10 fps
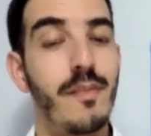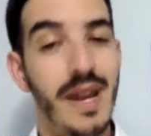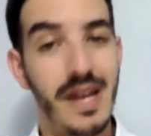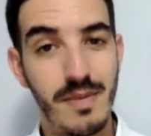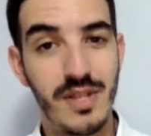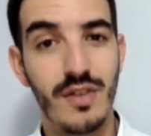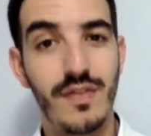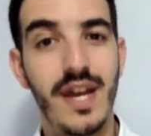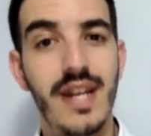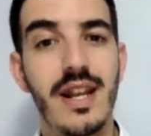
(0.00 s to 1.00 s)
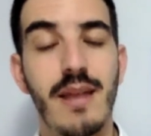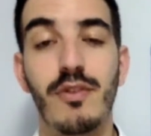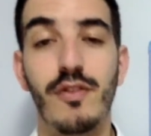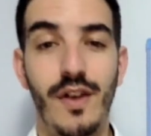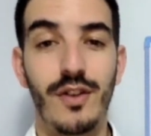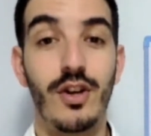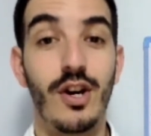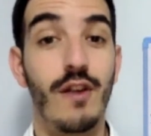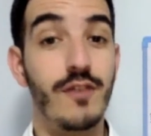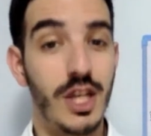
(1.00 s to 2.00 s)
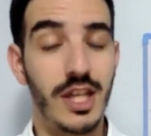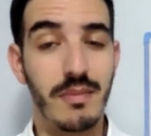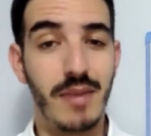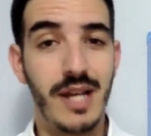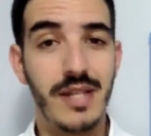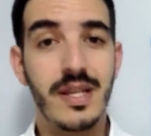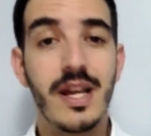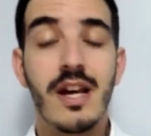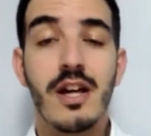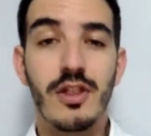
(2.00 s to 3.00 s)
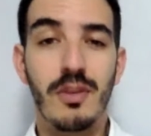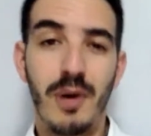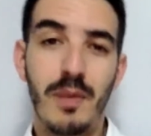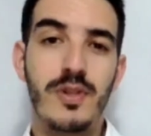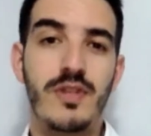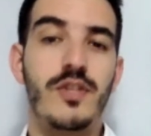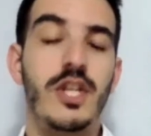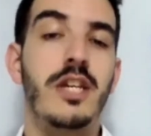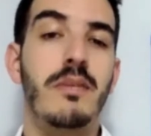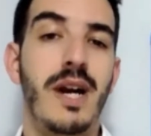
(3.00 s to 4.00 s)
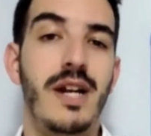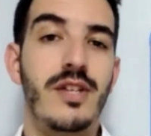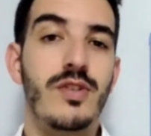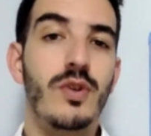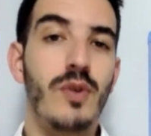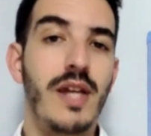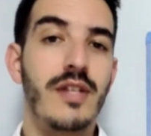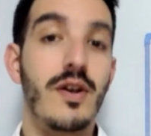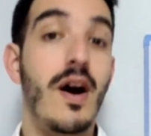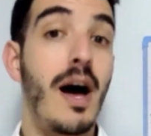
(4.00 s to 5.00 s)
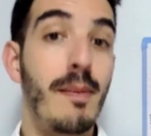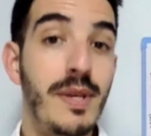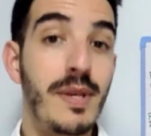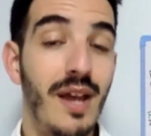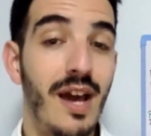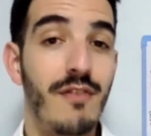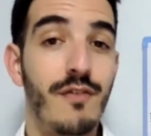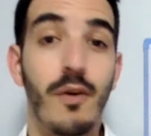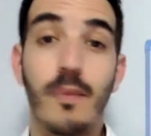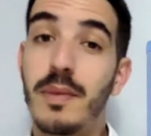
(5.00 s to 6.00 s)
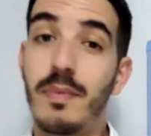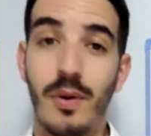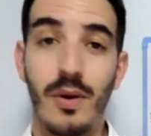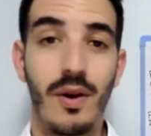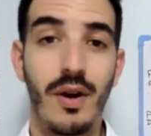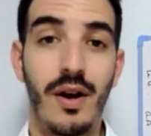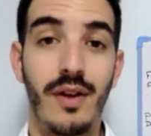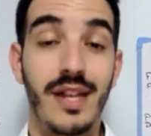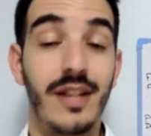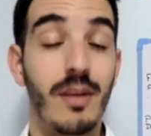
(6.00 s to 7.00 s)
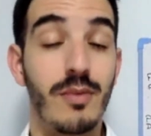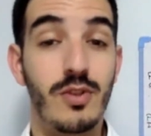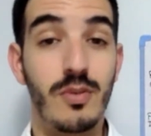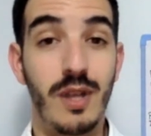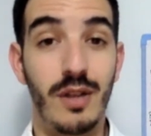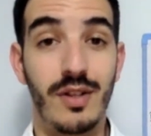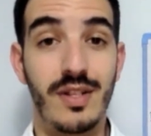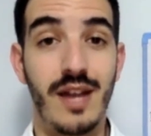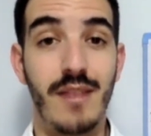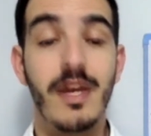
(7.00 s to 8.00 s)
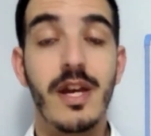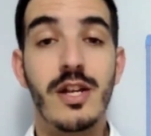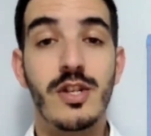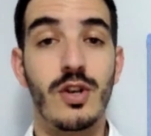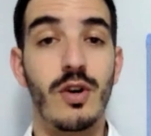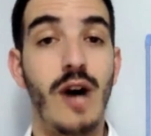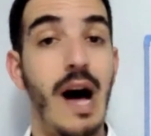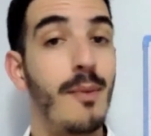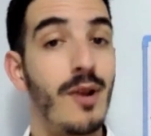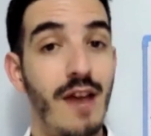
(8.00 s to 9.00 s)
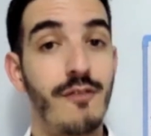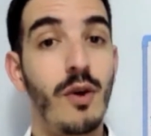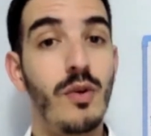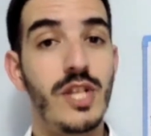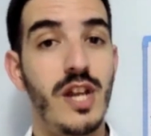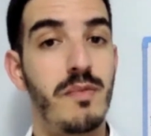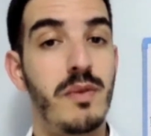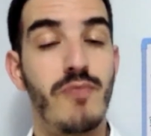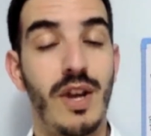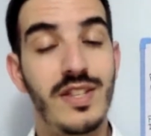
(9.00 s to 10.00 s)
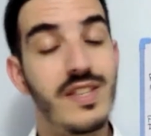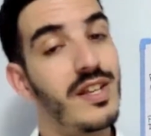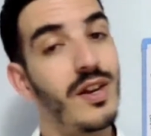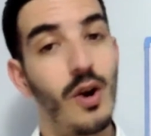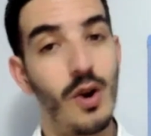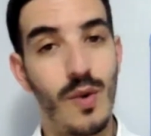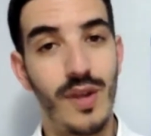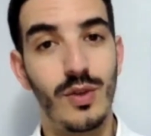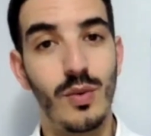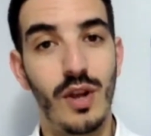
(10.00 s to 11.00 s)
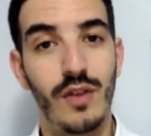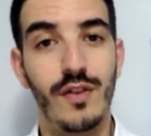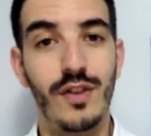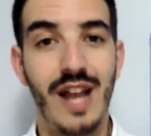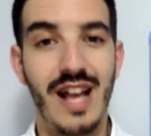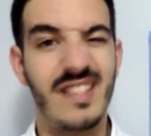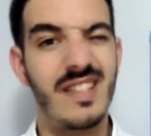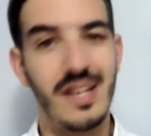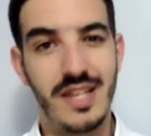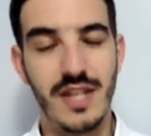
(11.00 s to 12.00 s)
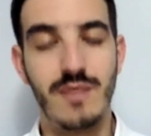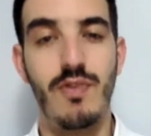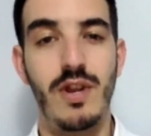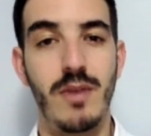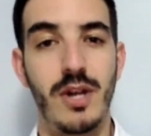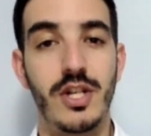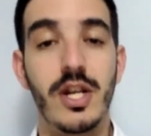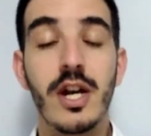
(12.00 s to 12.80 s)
My name is Sofian and I'm the founder of Shaking Minds. The purpose of Shaking Mind is to create a happier life for people that comes to me all the time. So I'm a life coach and I've been practicing all around the world for the last 10 years pretty much.